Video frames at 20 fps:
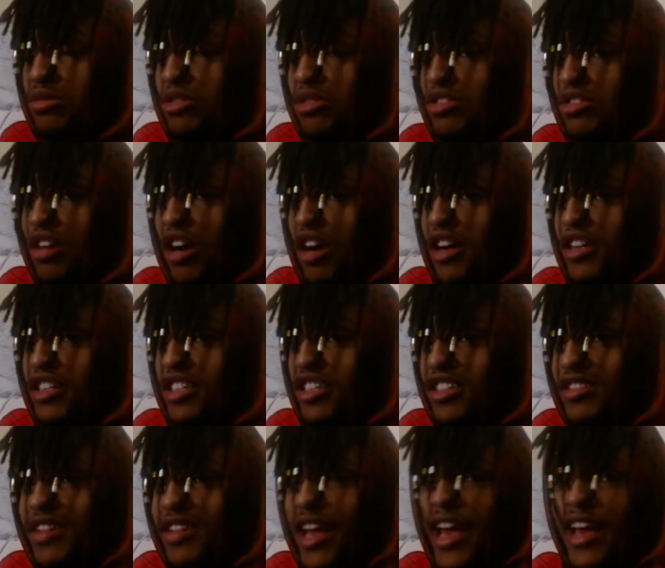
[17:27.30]

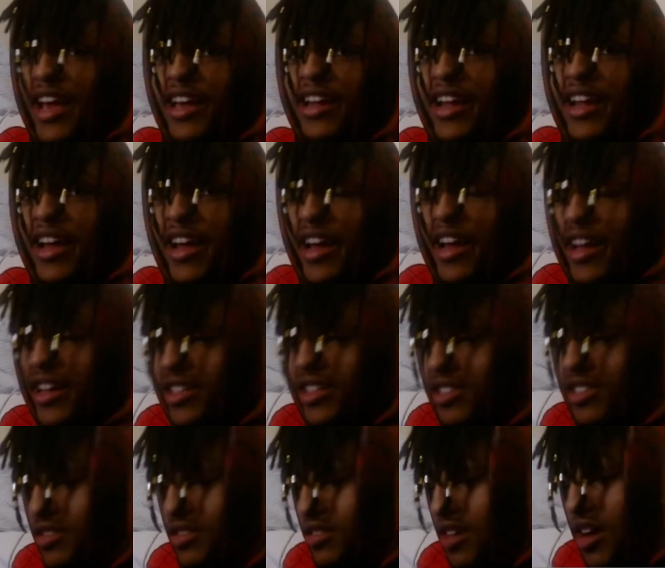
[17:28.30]
society, head
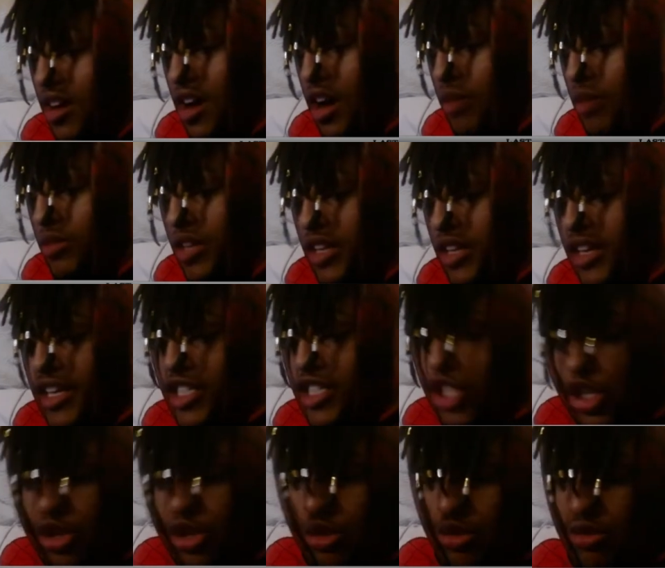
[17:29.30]
ass. Nah, I'm looking at
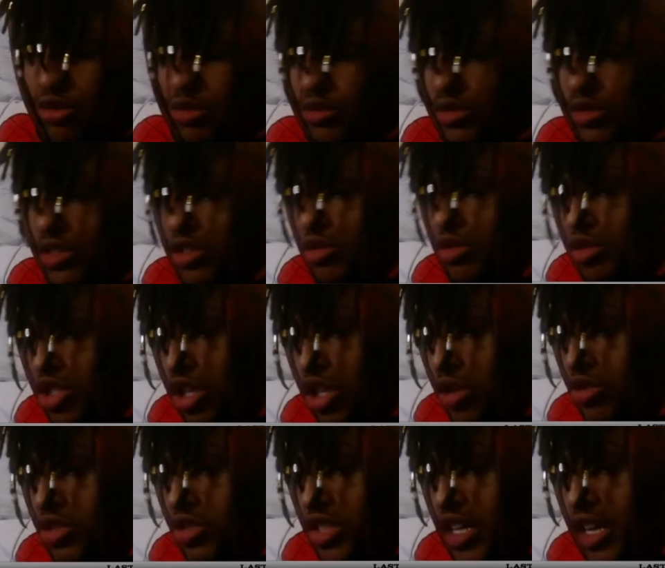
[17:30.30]
you. You
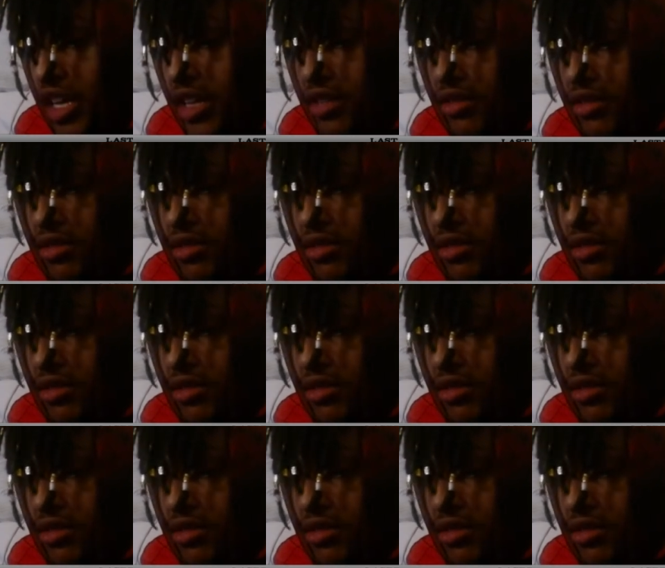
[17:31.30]
chose that.